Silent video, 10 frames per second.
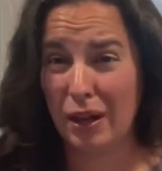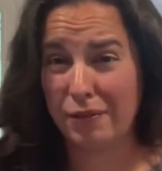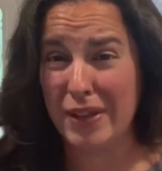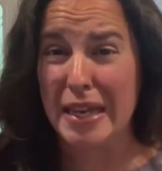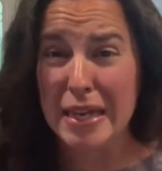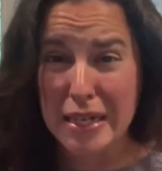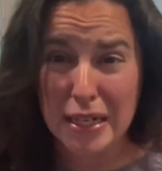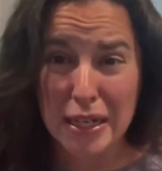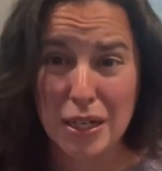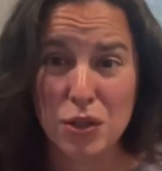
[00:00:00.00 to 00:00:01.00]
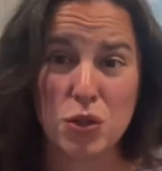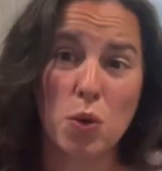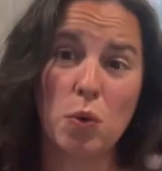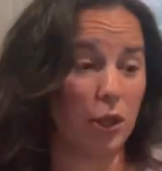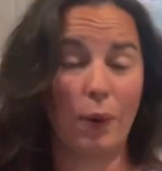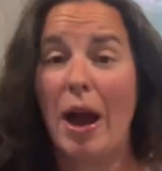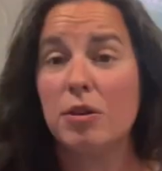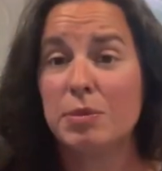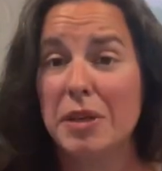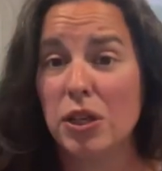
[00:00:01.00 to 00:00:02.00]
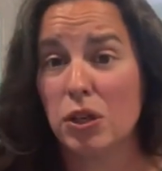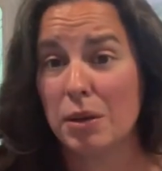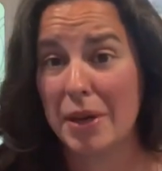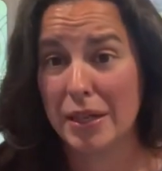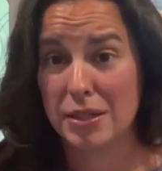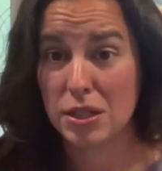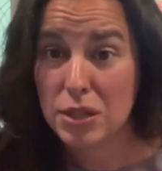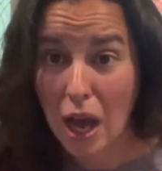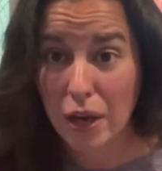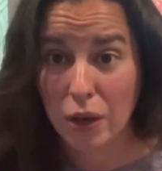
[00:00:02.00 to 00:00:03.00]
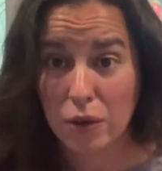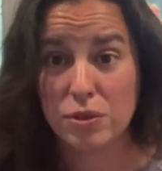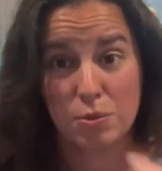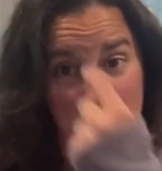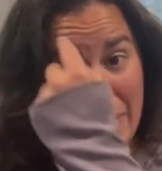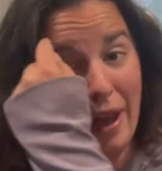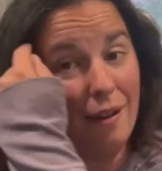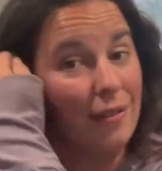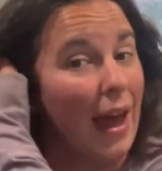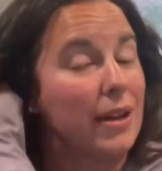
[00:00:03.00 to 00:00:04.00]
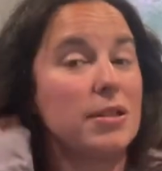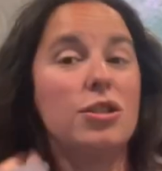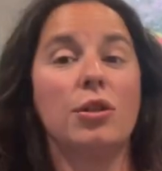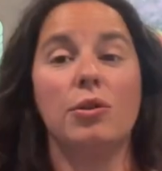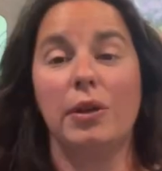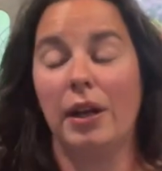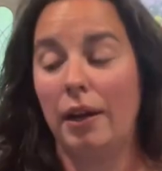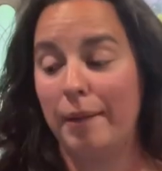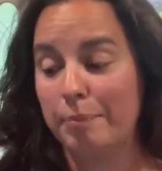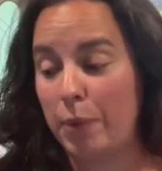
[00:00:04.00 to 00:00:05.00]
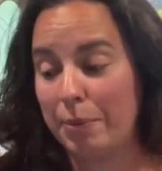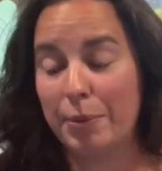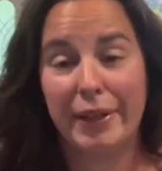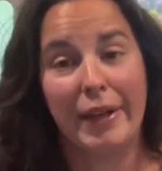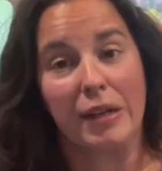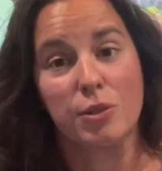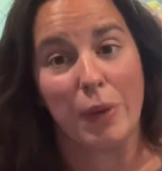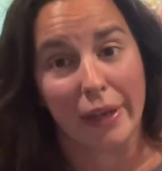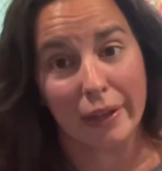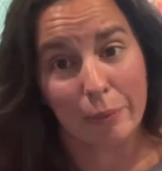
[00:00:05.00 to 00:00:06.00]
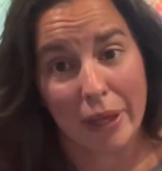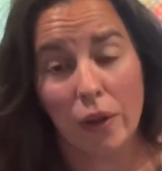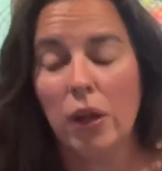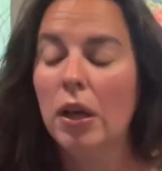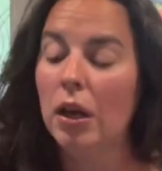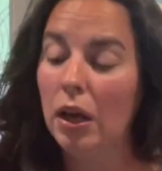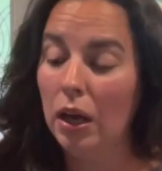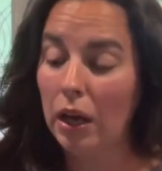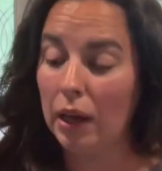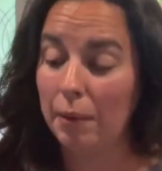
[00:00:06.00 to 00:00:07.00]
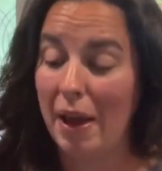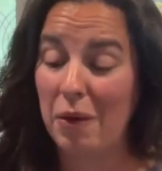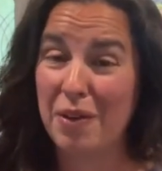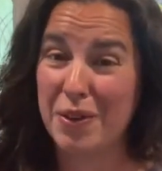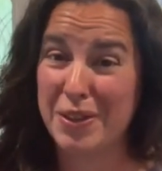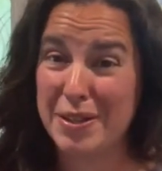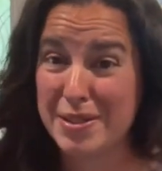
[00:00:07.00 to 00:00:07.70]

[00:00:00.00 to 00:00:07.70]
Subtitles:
fajitas or ground meat you can make into tacos, which we have that to do probably next week in a meal. However, this